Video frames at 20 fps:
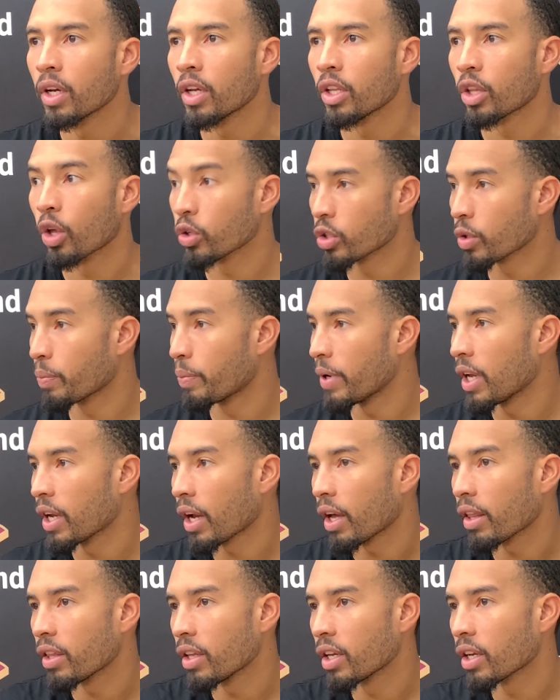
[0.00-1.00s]
Those are big,
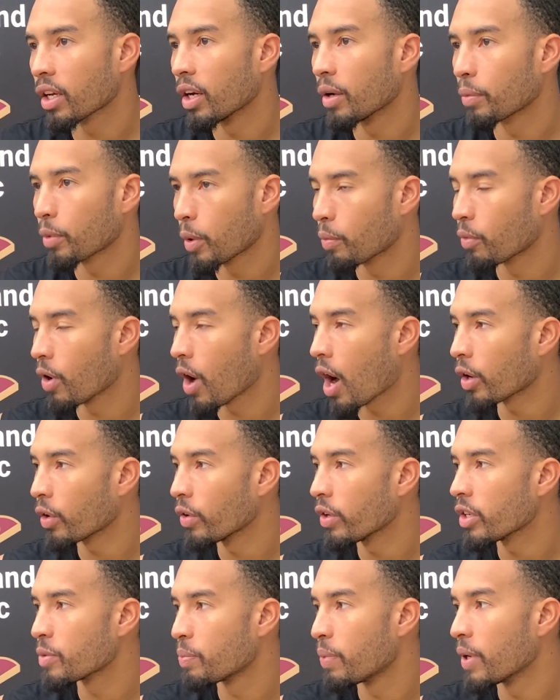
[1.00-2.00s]
I think.
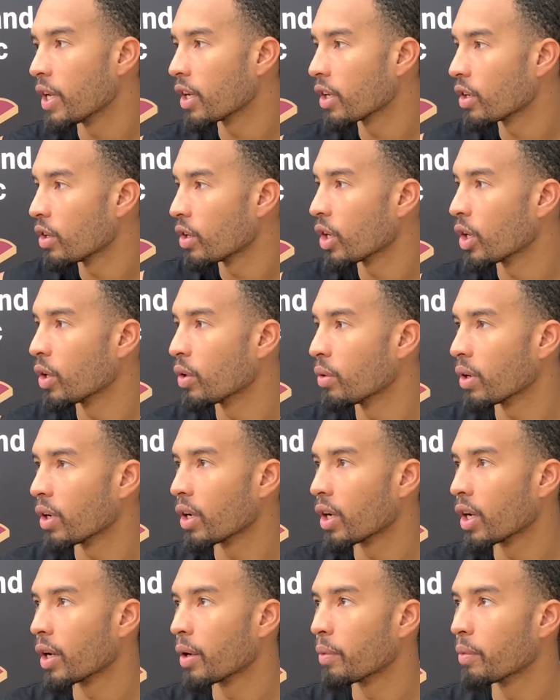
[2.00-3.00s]
Camaraderie is big, you know,
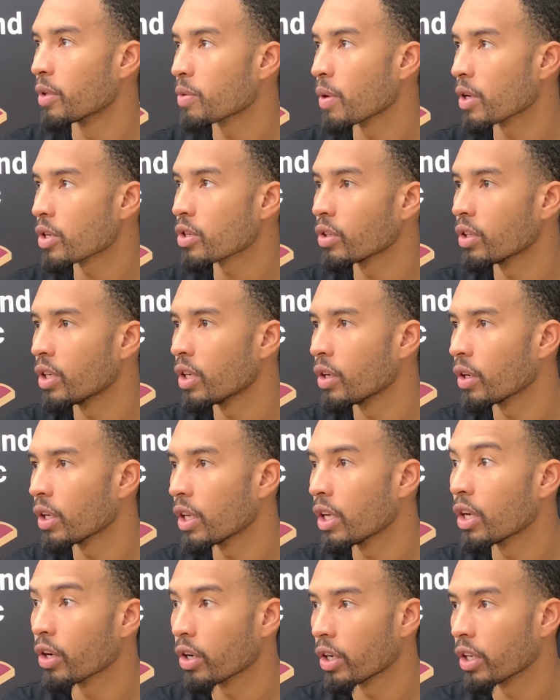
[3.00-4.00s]
especially
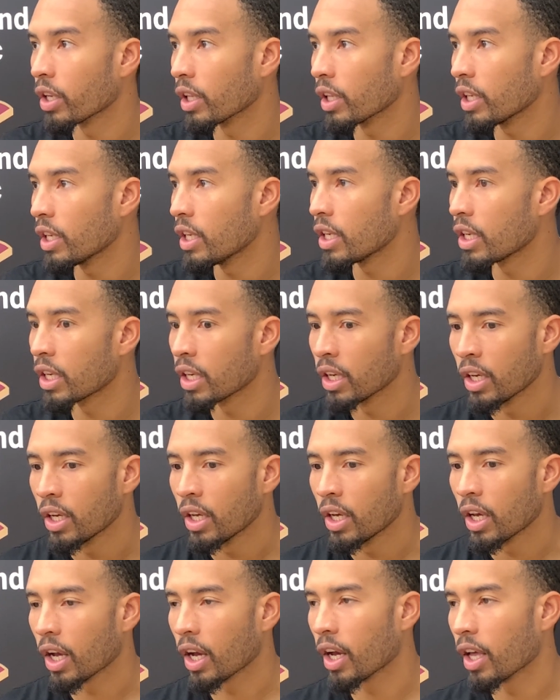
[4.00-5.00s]
here in the league.
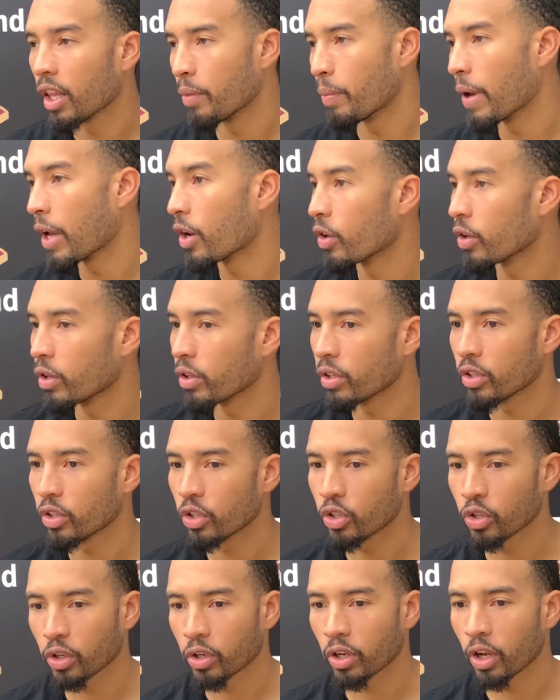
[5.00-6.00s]
The better
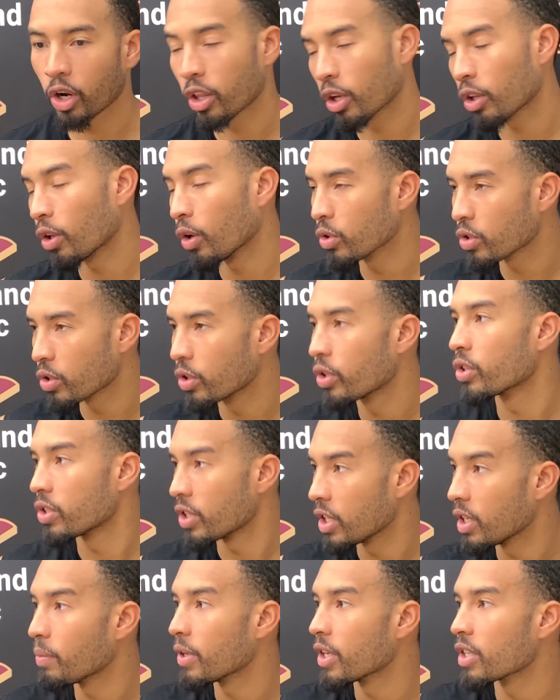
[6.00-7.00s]
or the closer your
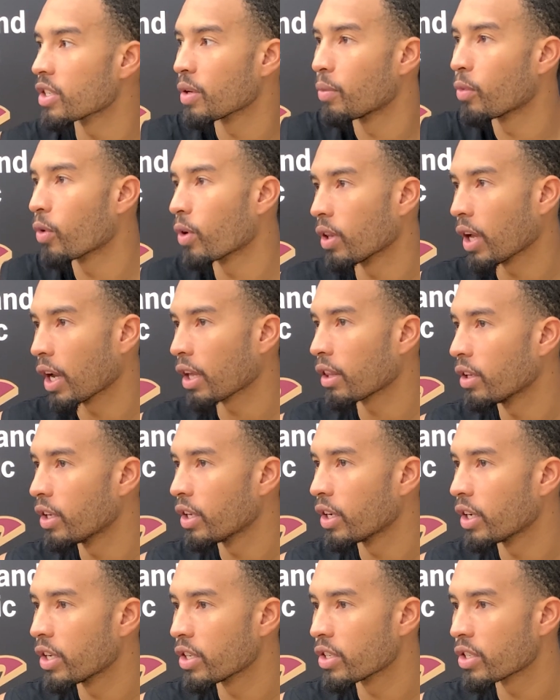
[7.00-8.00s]
team is, the more likely
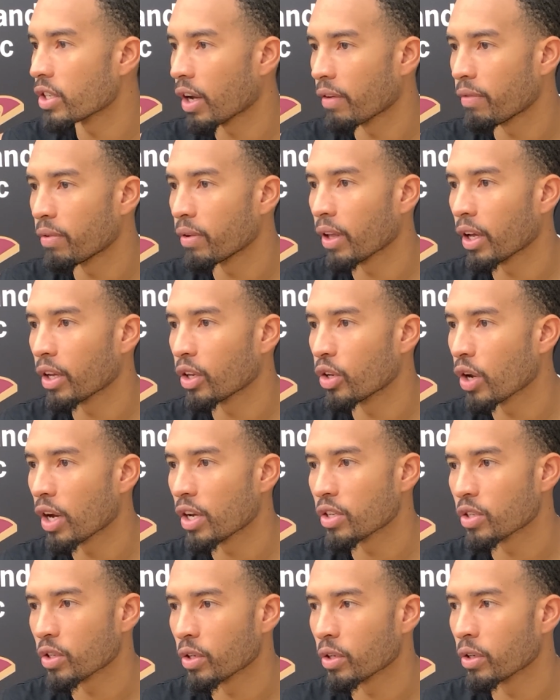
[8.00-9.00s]
it is, I feel like, you
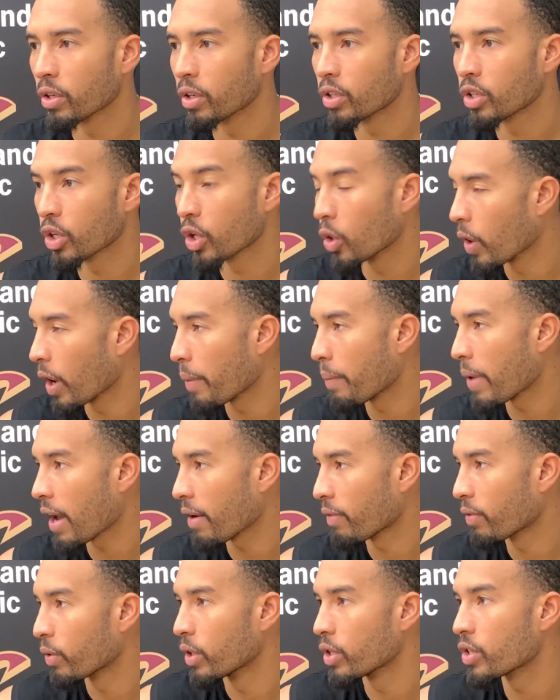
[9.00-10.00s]
guys are to go at bat
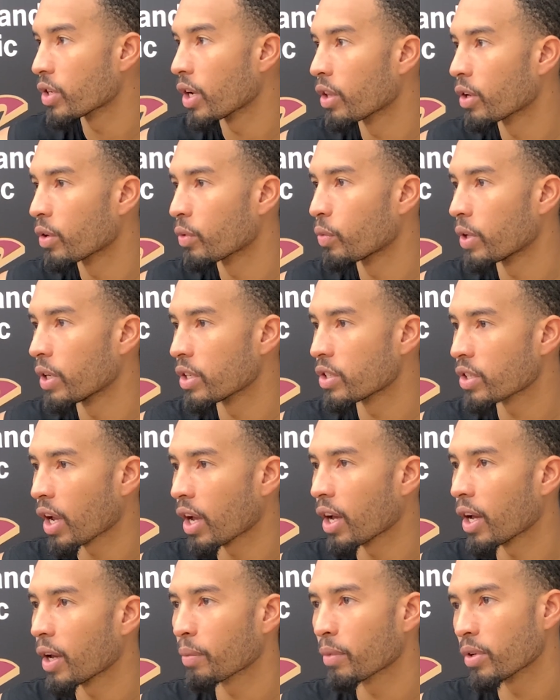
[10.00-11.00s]
for each other when it's
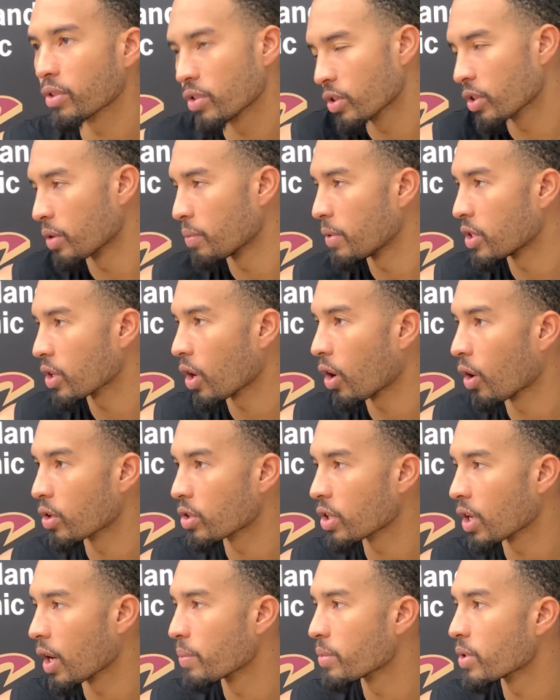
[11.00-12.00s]
time, because there's going to be hard
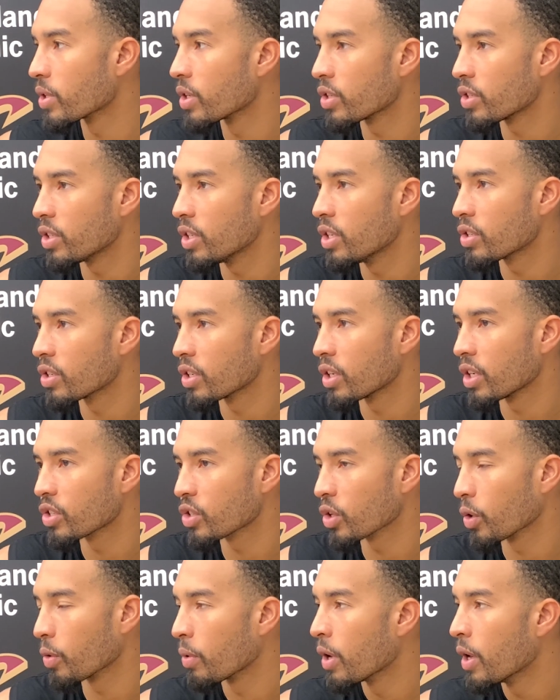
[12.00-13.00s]
times in the season. And
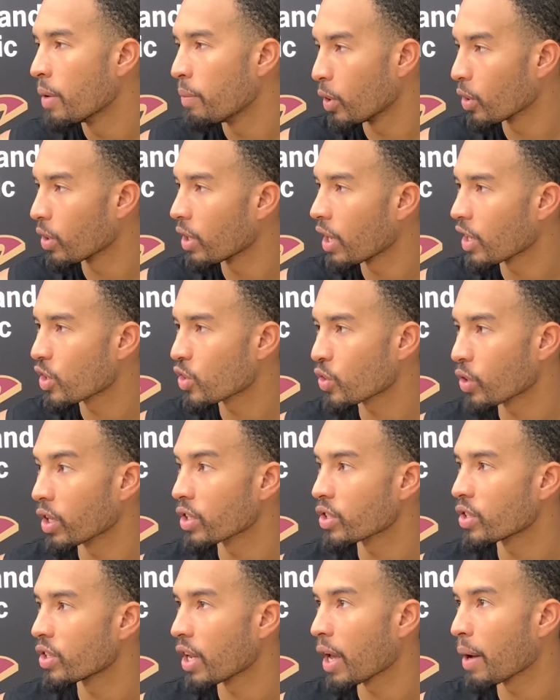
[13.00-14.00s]
so building that
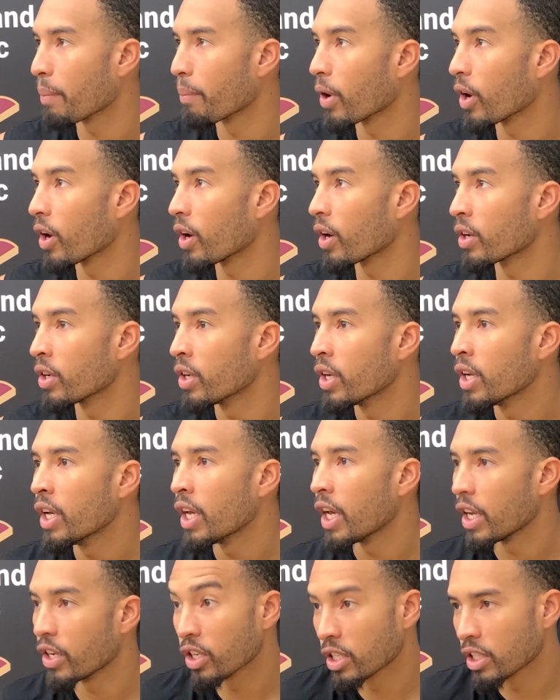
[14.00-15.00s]
trust and that bond
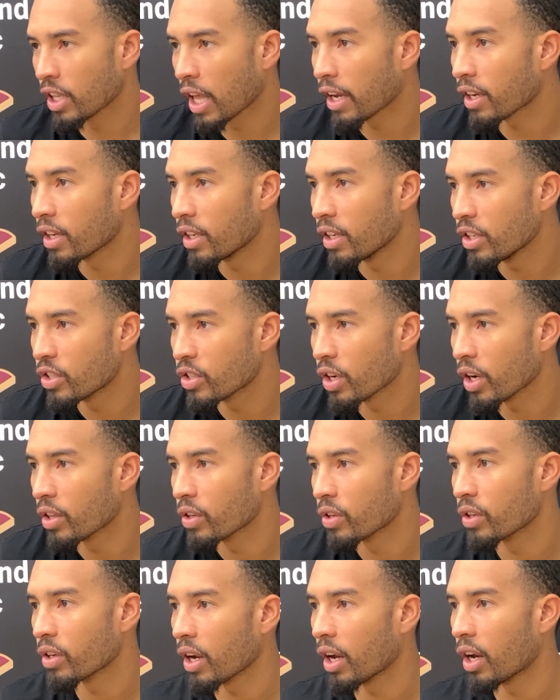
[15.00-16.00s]
and just liking each
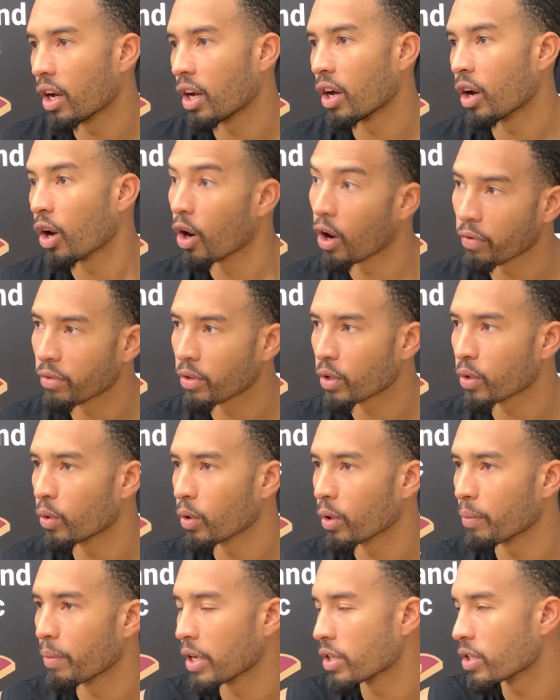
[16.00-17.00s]
other off the
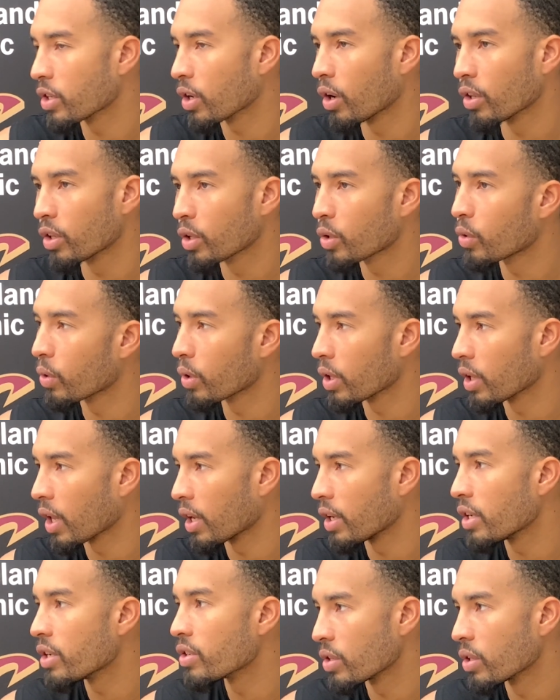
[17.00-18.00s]
court makes on the court a lot
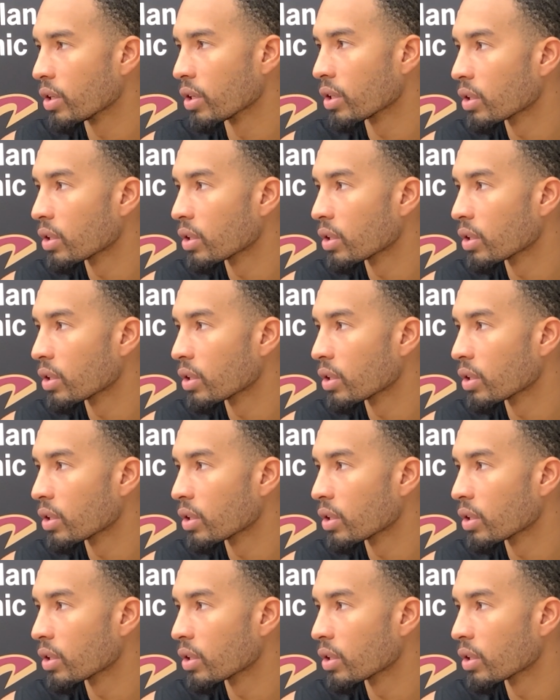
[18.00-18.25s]
easier.